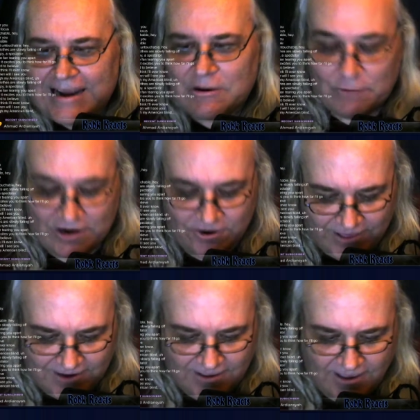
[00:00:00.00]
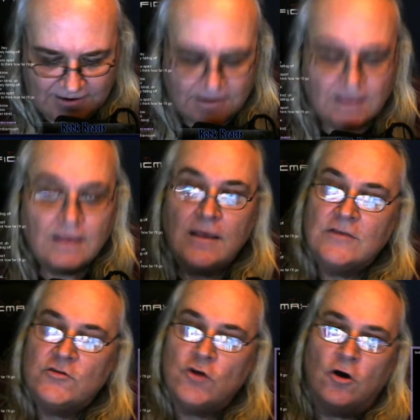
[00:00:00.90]
I want to hear that again.
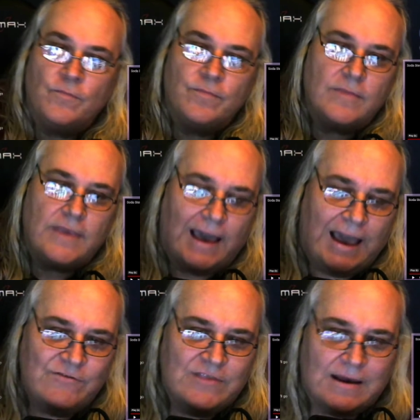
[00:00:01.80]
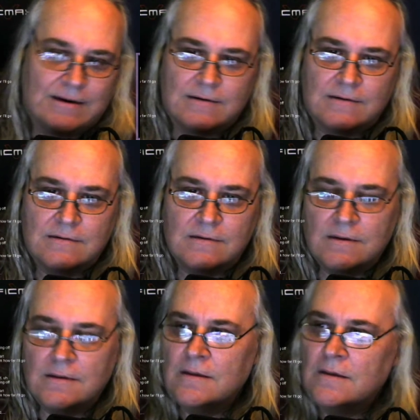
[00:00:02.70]
So, yeah, I've done,
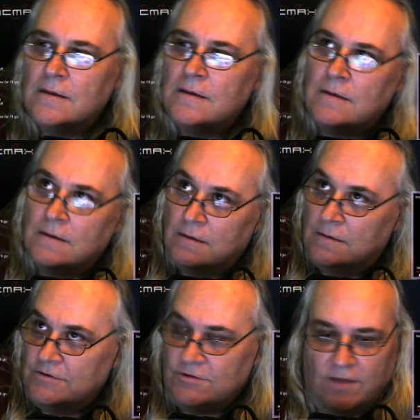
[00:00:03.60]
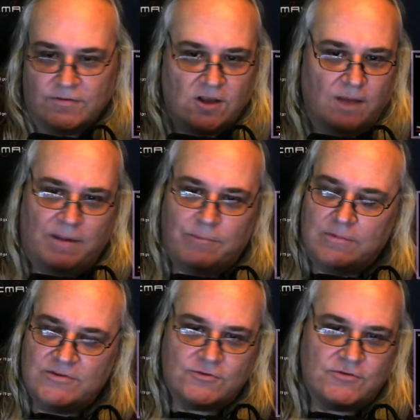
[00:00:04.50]
just off the top of my head,
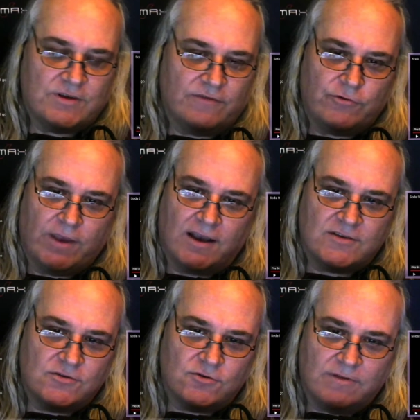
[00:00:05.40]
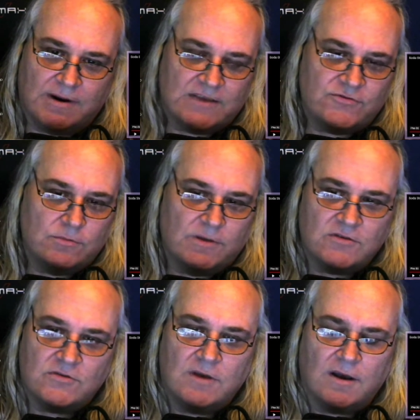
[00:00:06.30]
probably 6 or 7 reactions over the last few
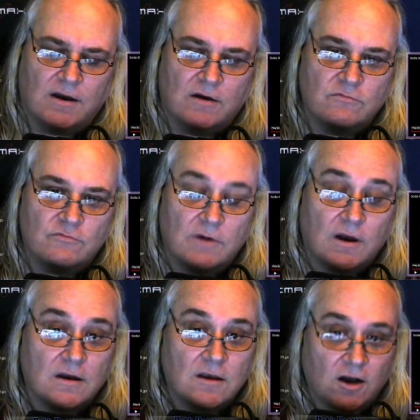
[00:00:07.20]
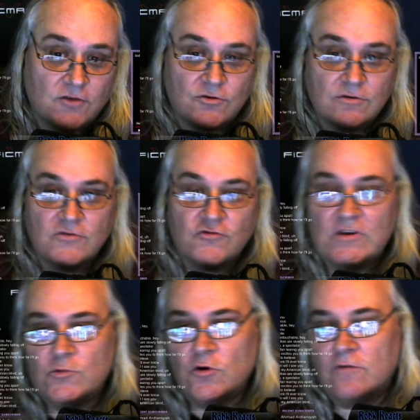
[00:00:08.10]
months. Concert
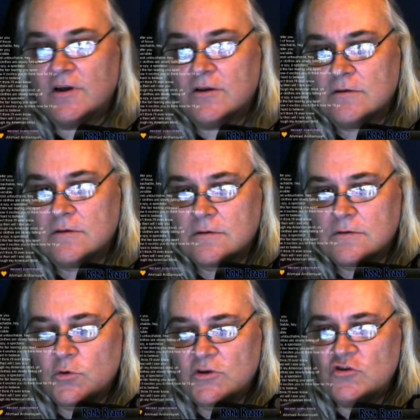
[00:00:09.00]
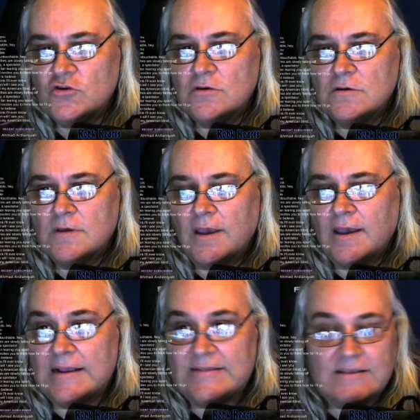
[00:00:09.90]
streams over on Twitch,
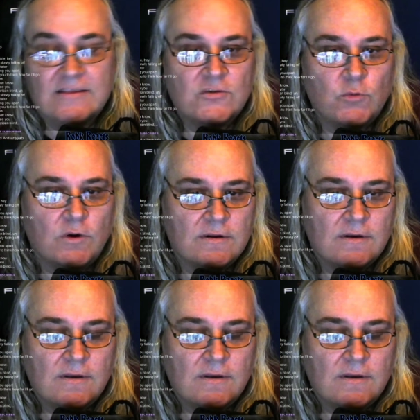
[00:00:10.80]
and I did this one.